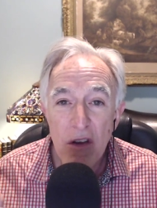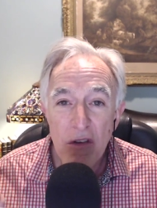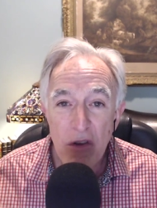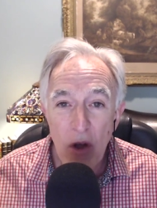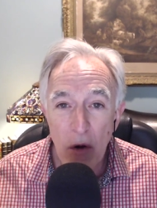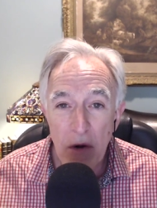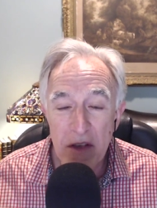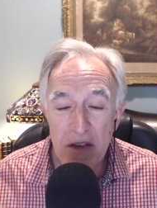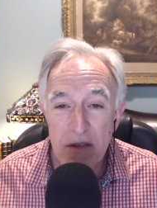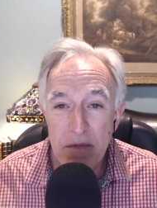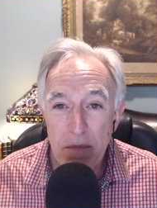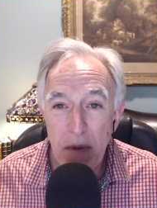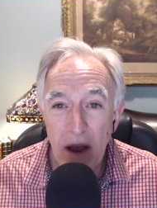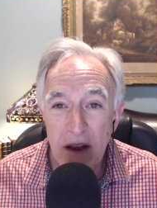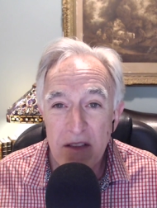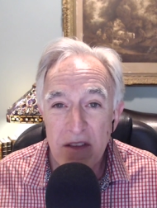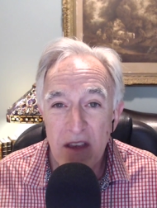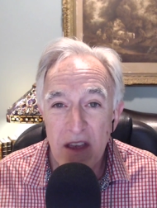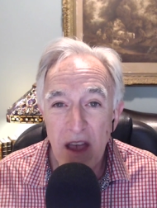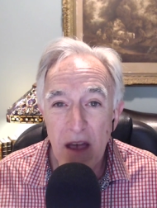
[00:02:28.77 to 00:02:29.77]
Don't
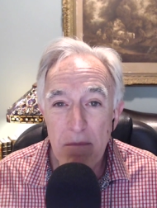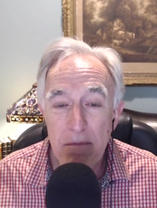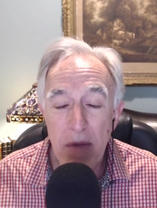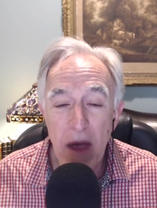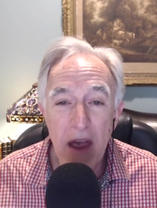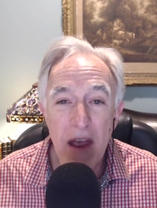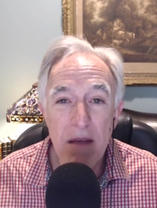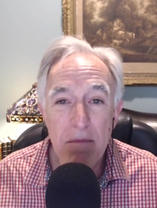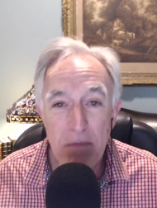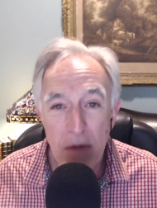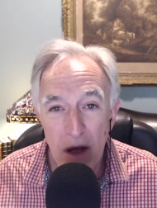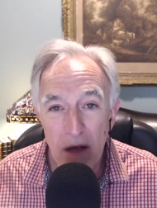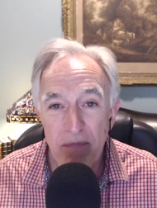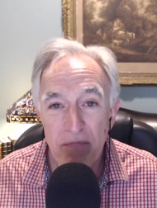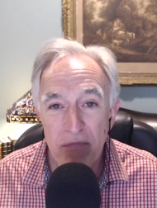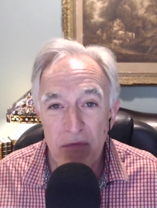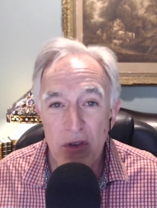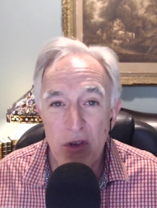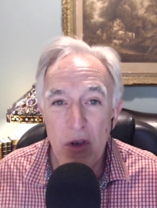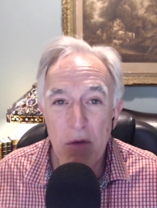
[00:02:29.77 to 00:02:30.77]
expect to get paid,
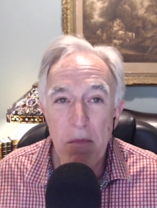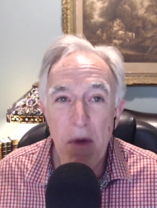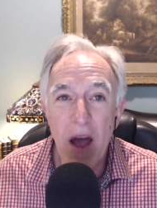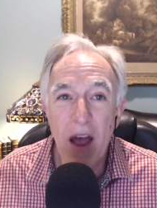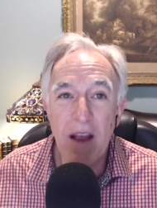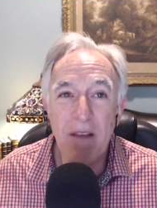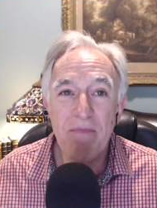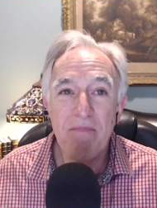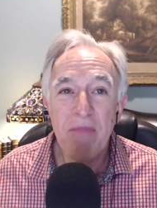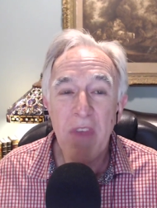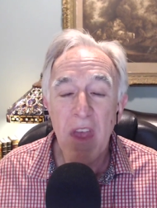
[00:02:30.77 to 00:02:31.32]
but you might.